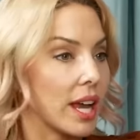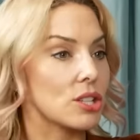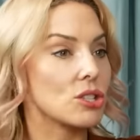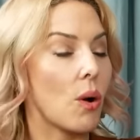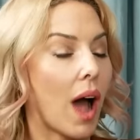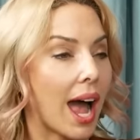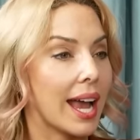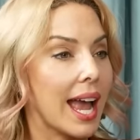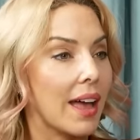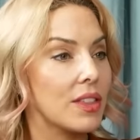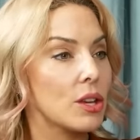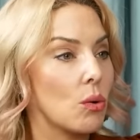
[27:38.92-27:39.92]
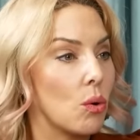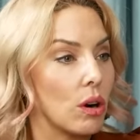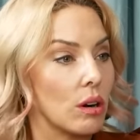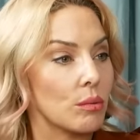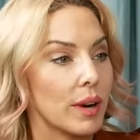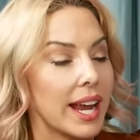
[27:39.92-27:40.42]
So I had the
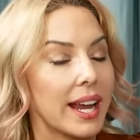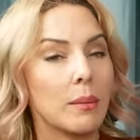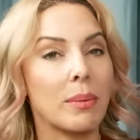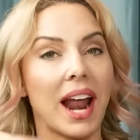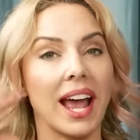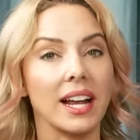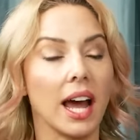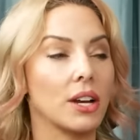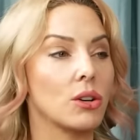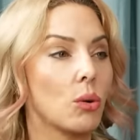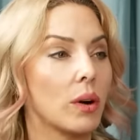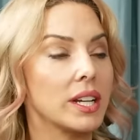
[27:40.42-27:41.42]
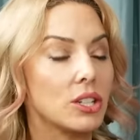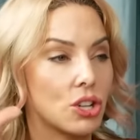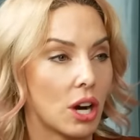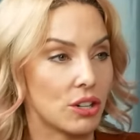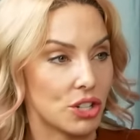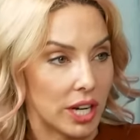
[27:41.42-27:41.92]
Oura ring, but I got annoyed at
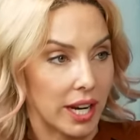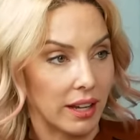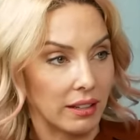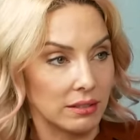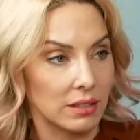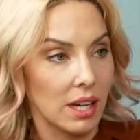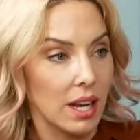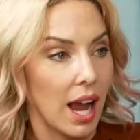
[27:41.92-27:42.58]
charging it.